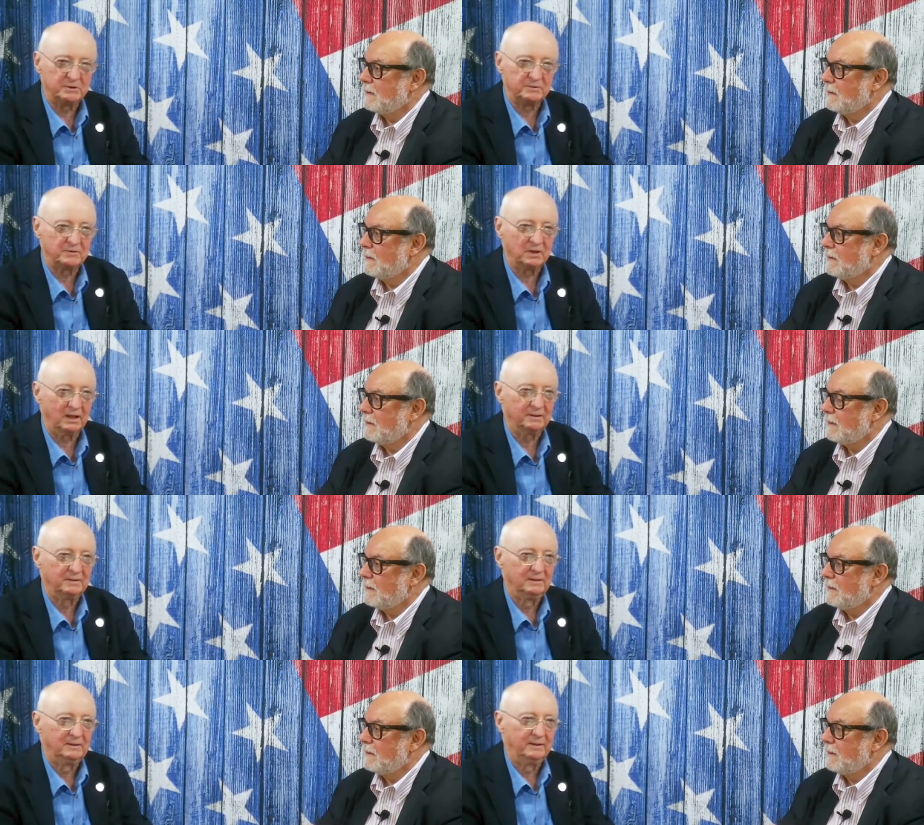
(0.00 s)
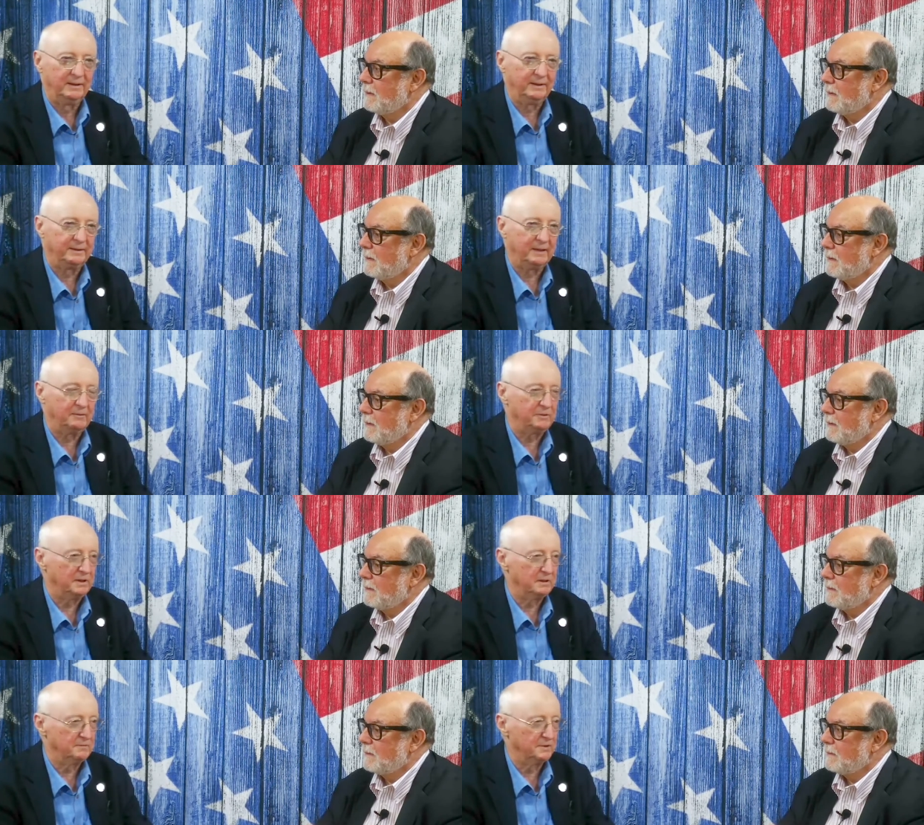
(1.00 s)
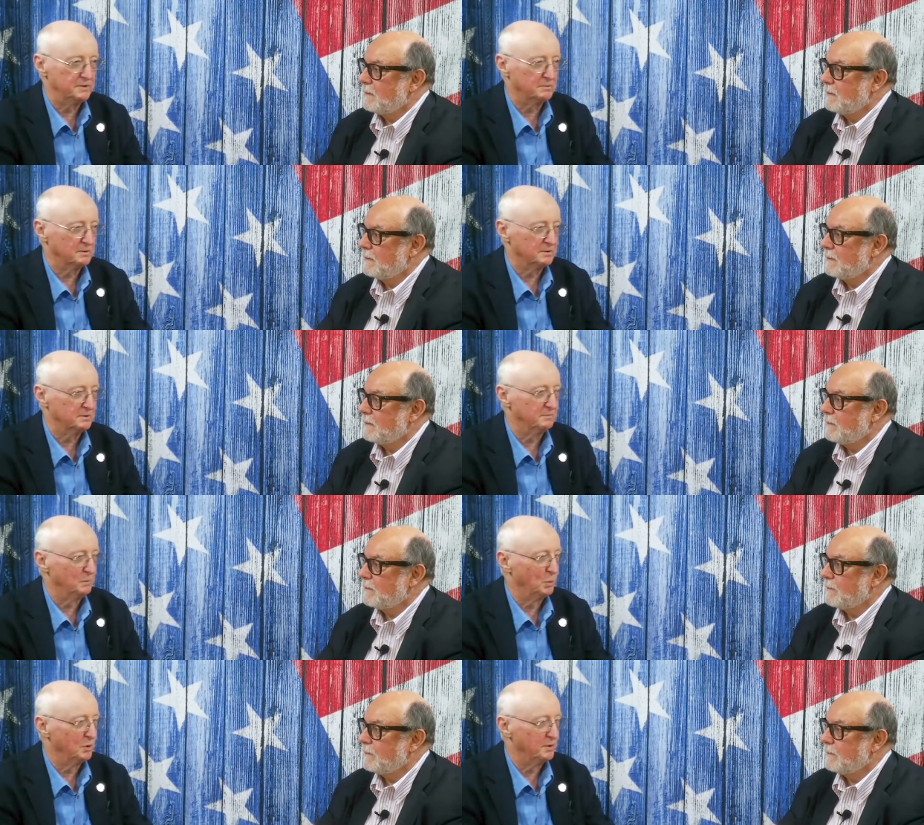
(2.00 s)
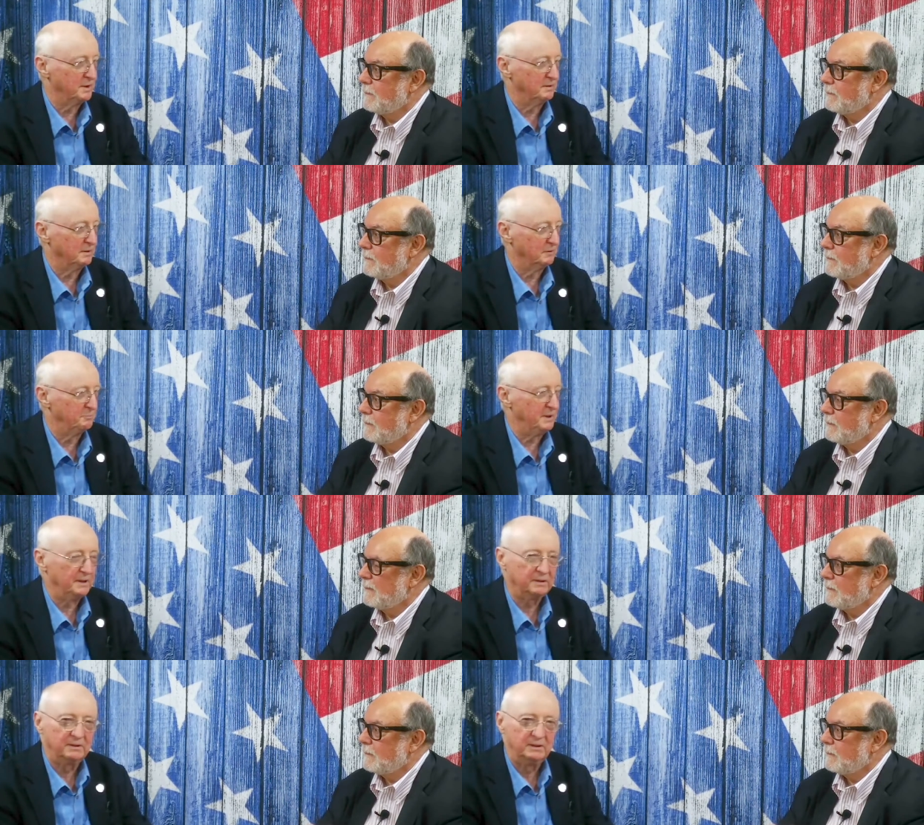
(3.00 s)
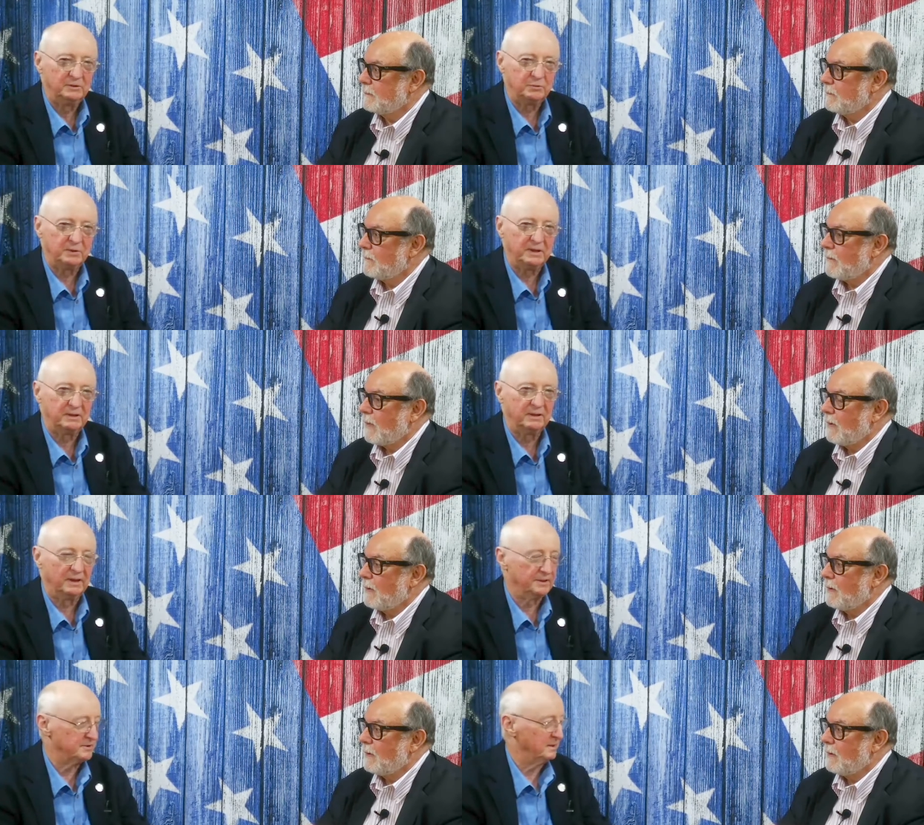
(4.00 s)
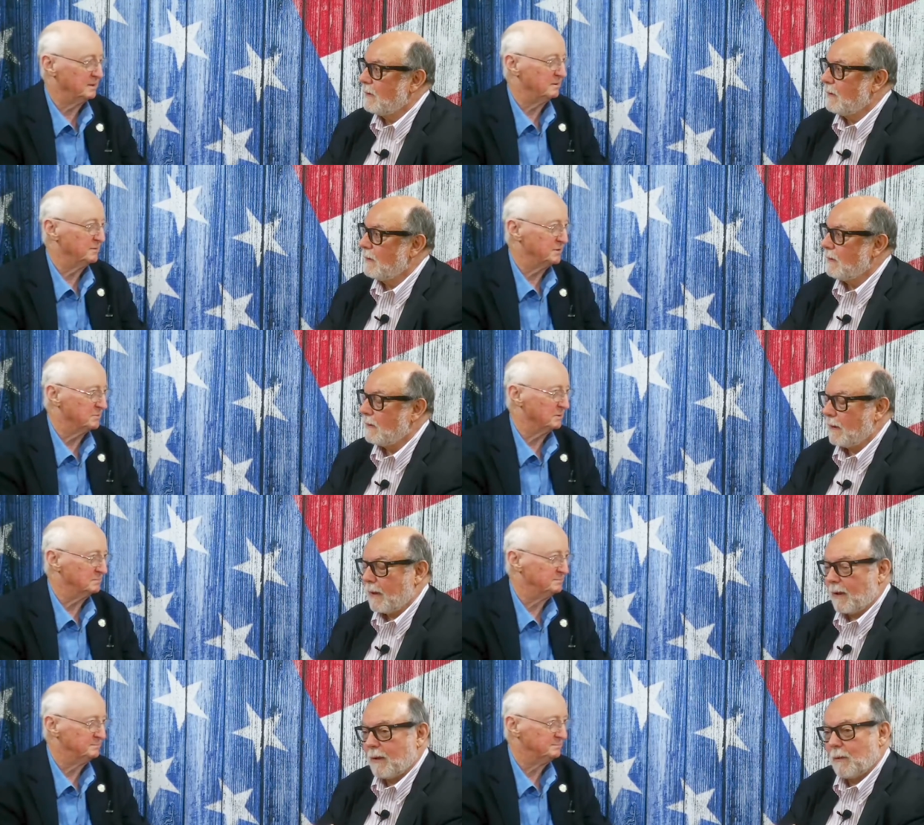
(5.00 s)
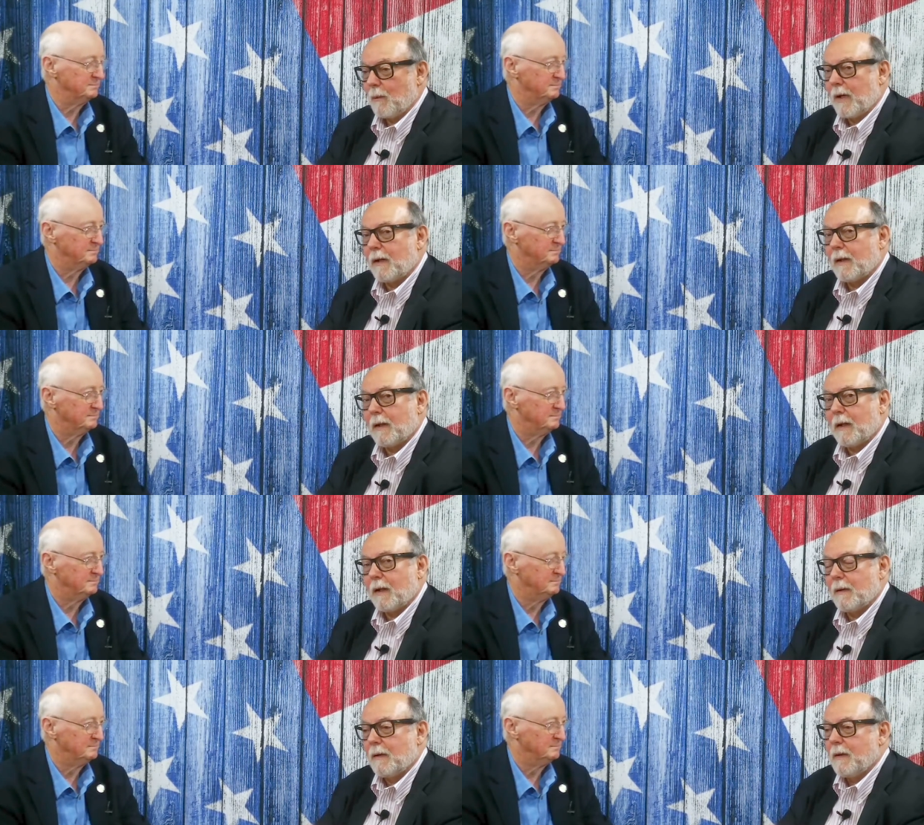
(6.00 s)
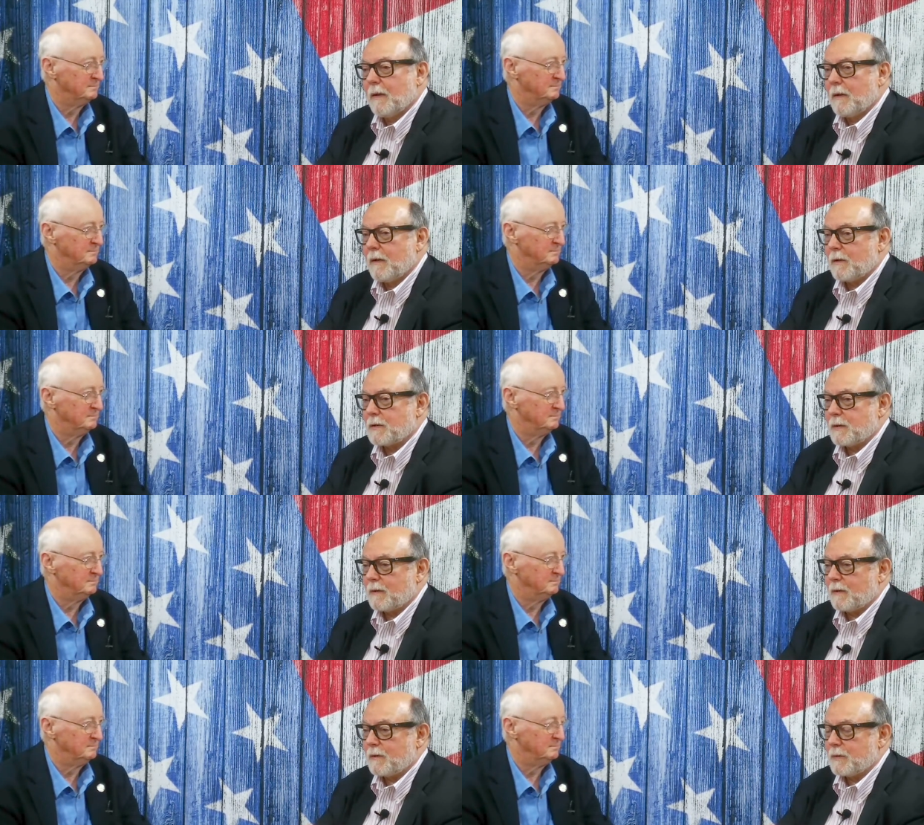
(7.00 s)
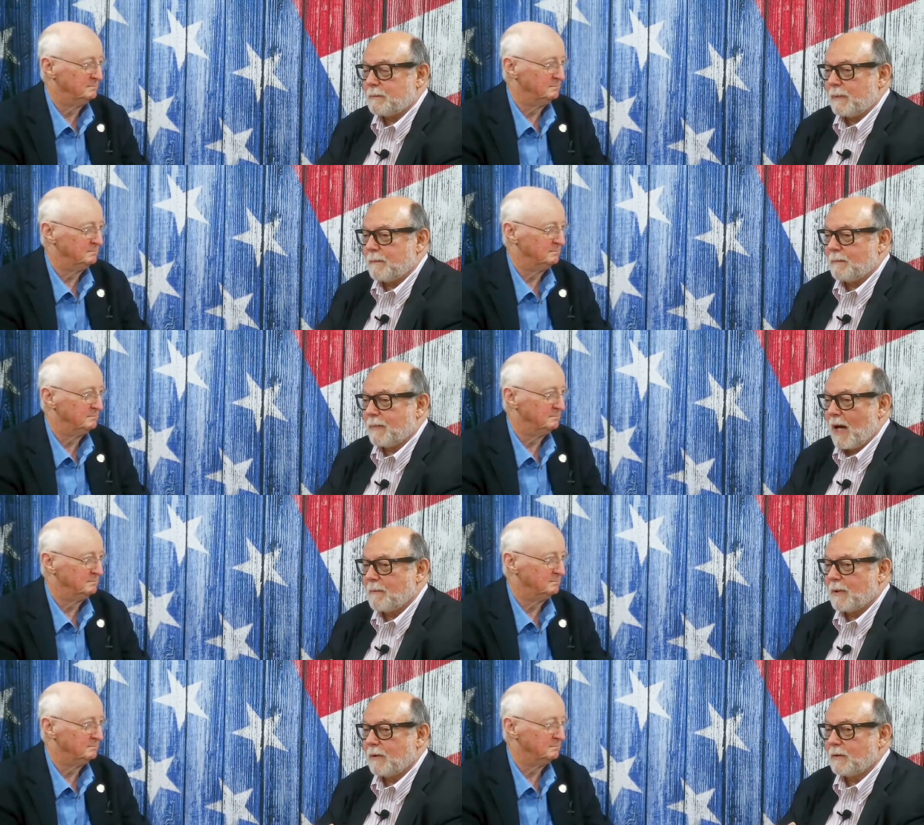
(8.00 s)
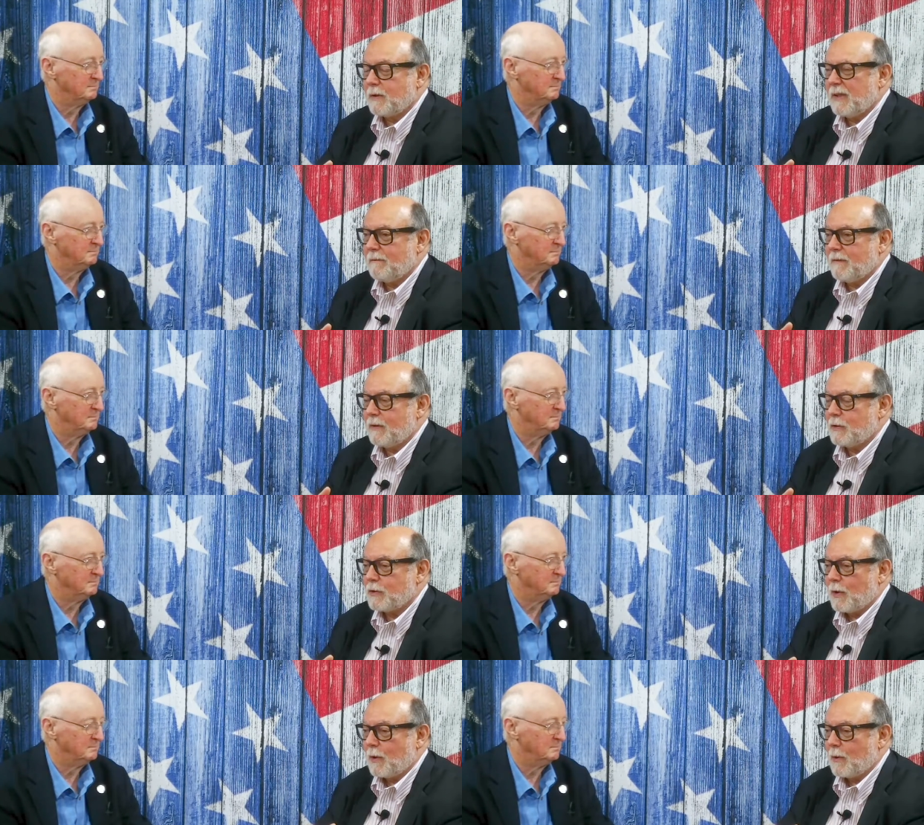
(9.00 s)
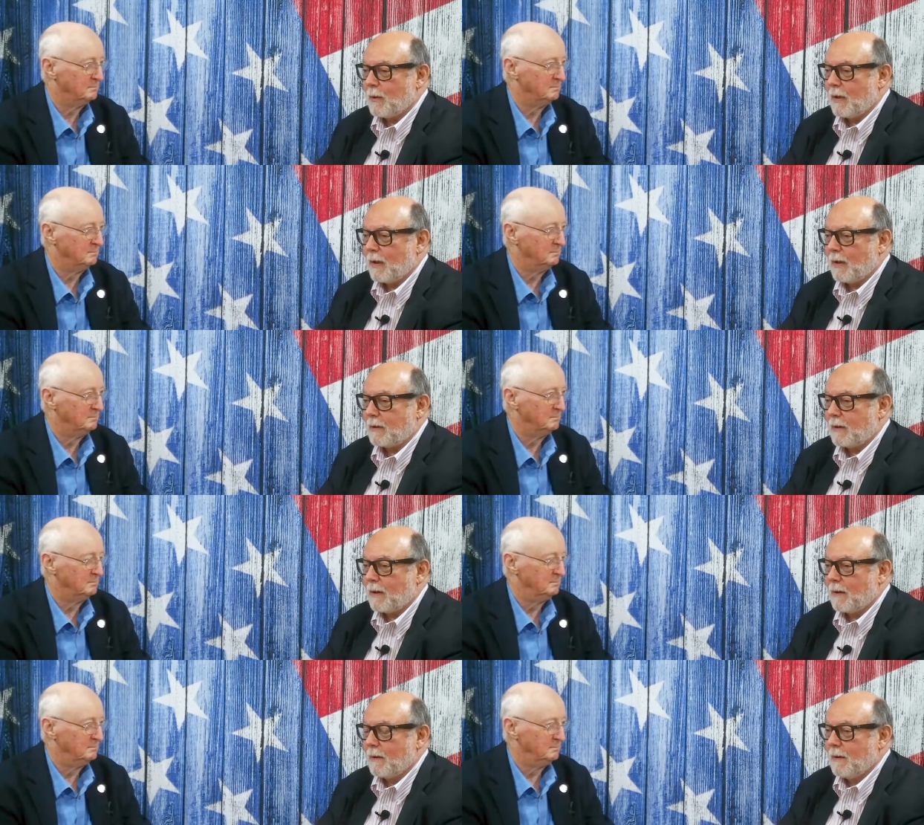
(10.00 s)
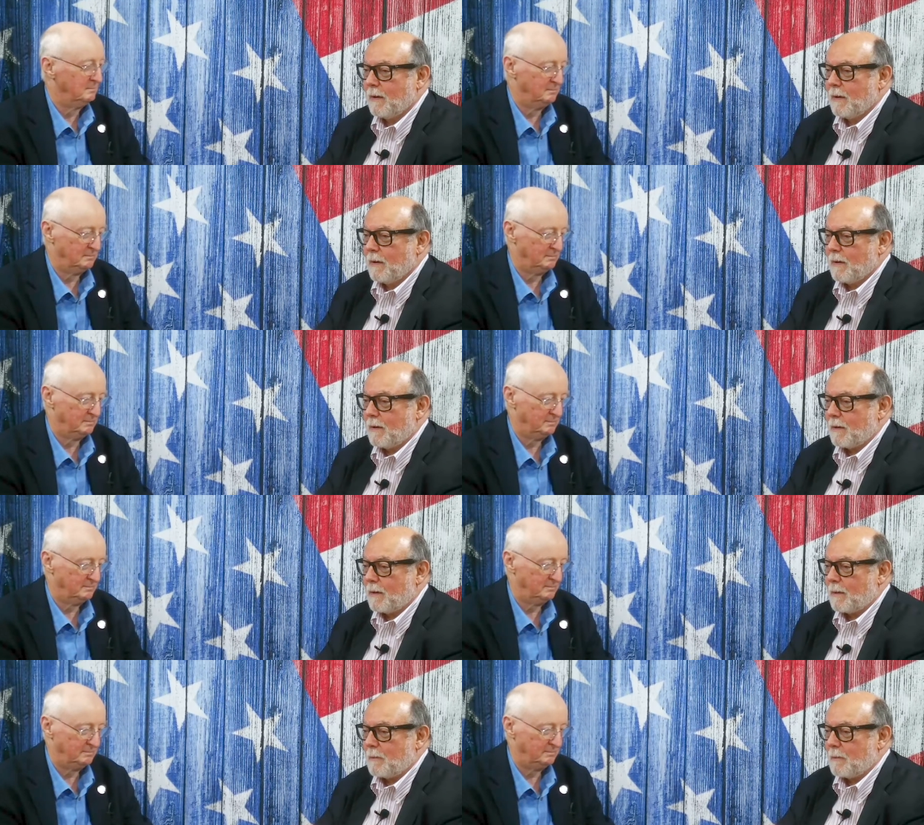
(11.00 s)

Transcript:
Speaker 1: of God, and every individual is worthy of being treated as an individual. Yeah.
Speaker 2: Well, uh, there's a there's a popular TV show, and uh, the